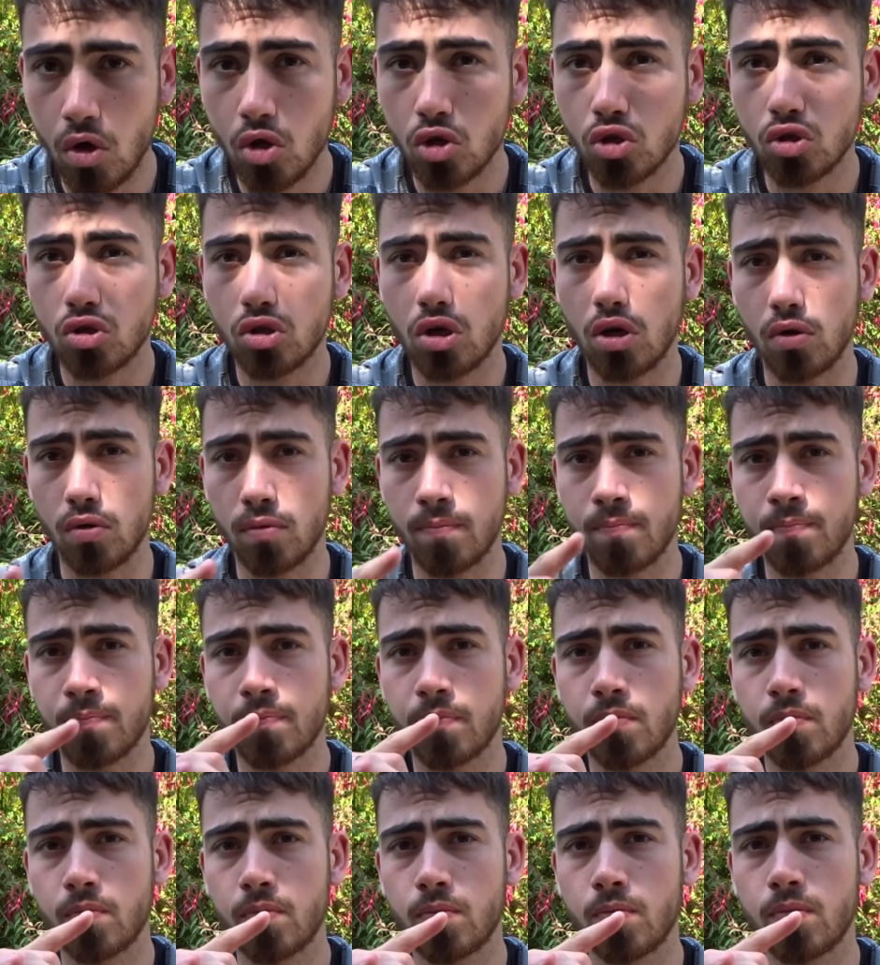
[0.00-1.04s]
So
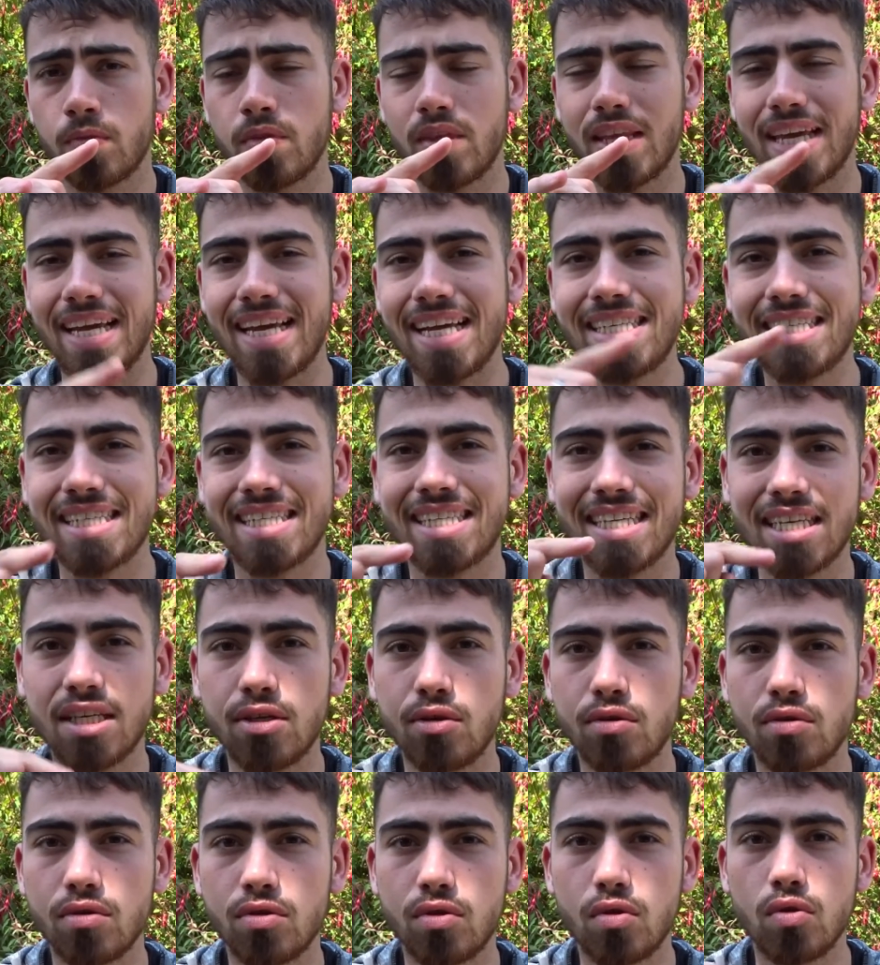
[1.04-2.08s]
the easiest thing
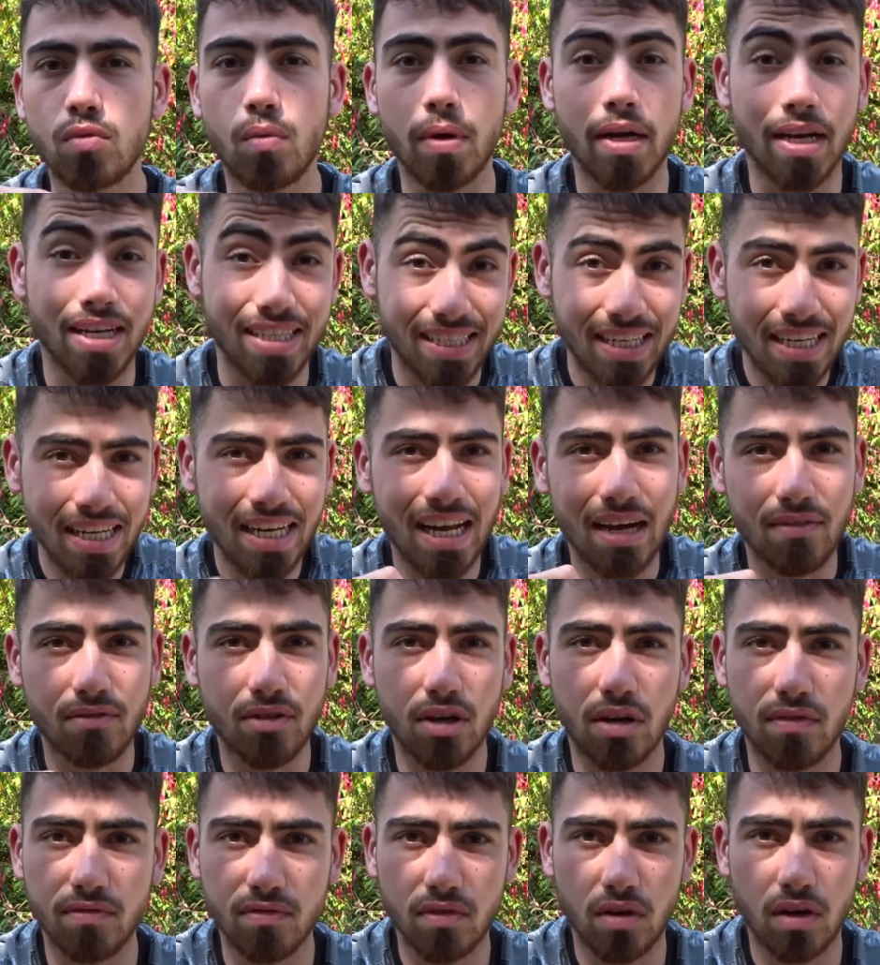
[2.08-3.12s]
you can do when I didn't have
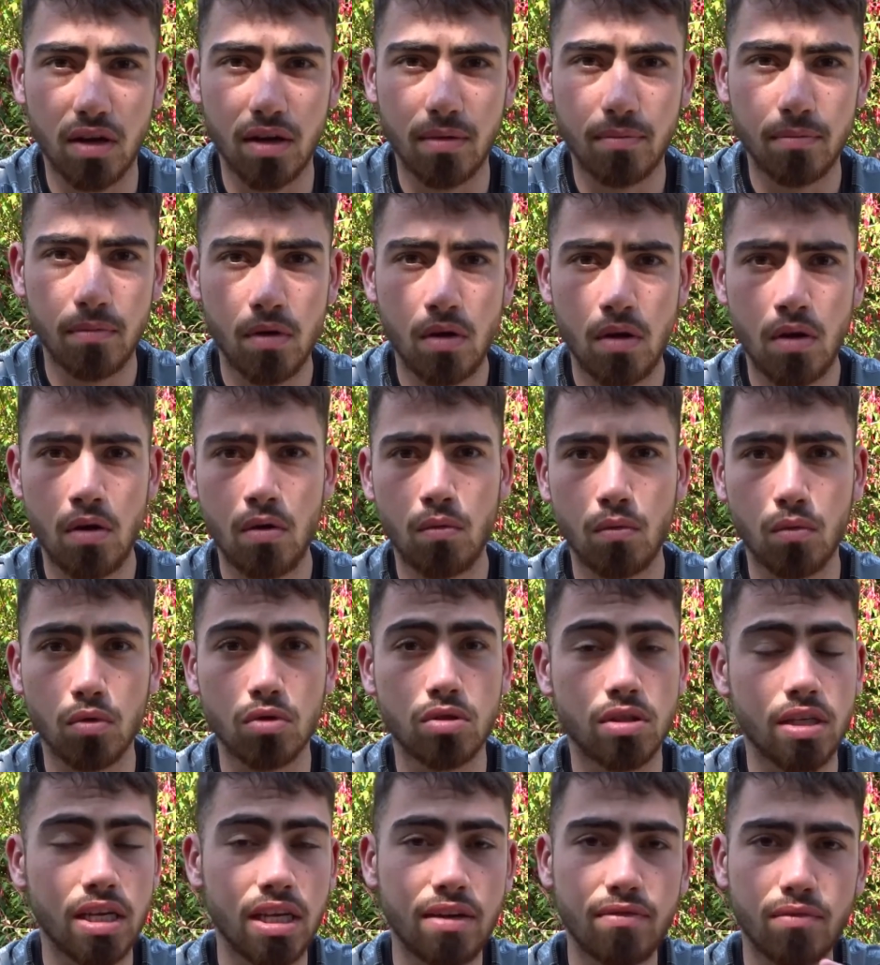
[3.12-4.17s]
enough time
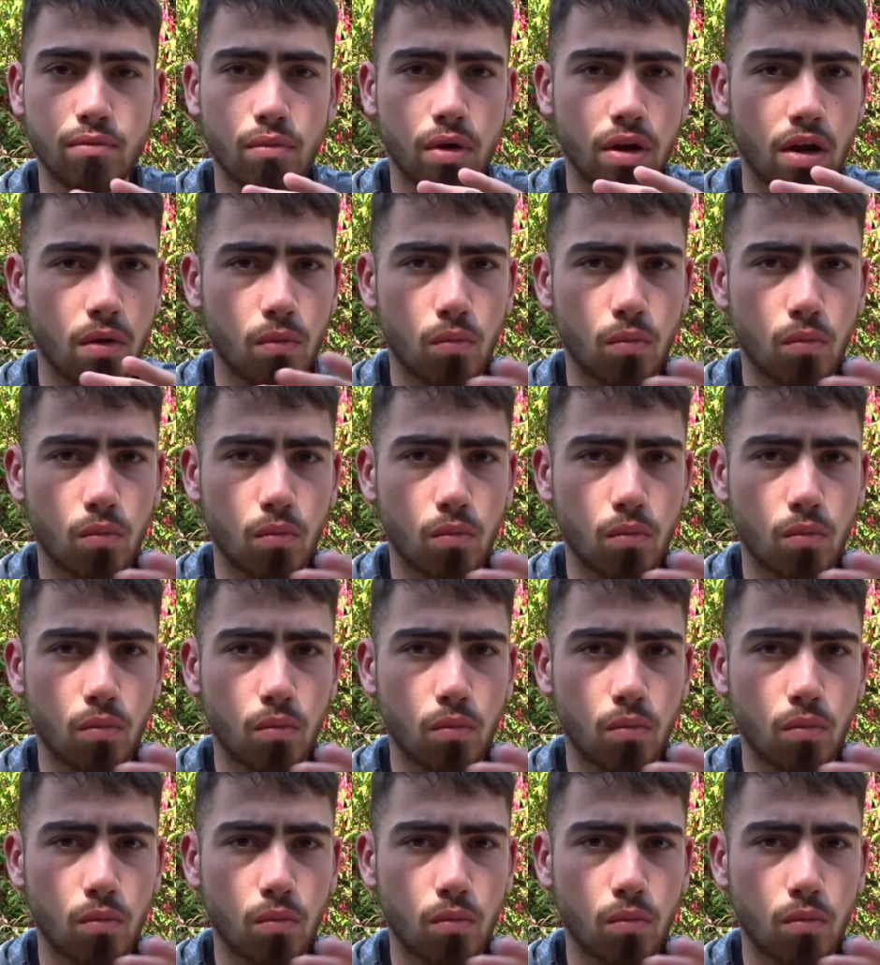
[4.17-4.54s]
was even when I